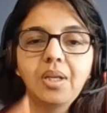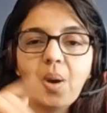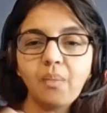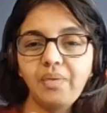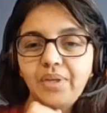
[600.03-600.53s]

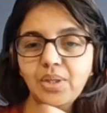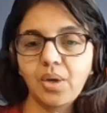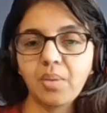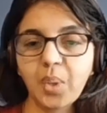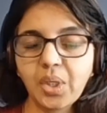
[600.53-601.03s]
now we will
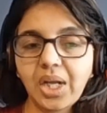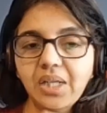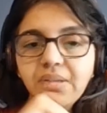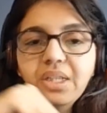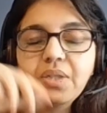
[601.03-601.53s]
talk about
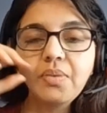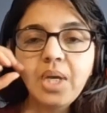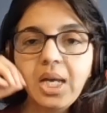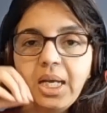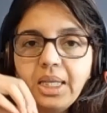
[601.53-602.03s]
iterative.
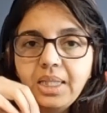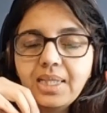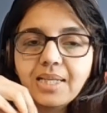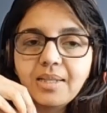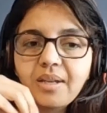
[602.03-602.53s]
In this
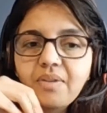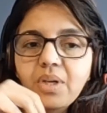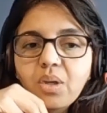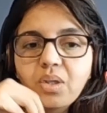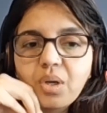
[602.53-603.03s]
lesson, I will
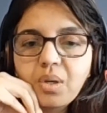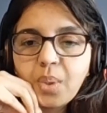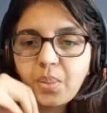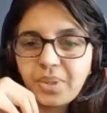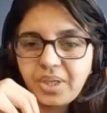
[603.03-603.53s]
not talk
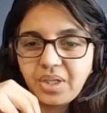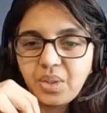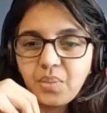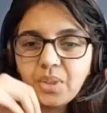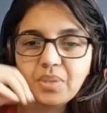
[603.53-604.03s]
about
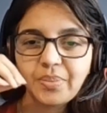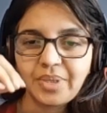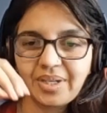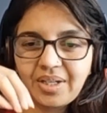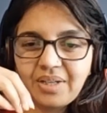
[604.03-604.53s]
predictive because
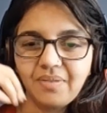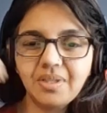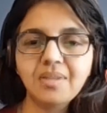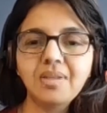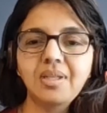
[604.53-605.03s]
predictive
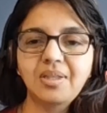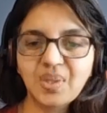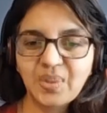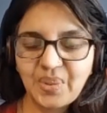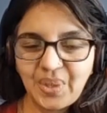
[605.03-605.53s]
is its own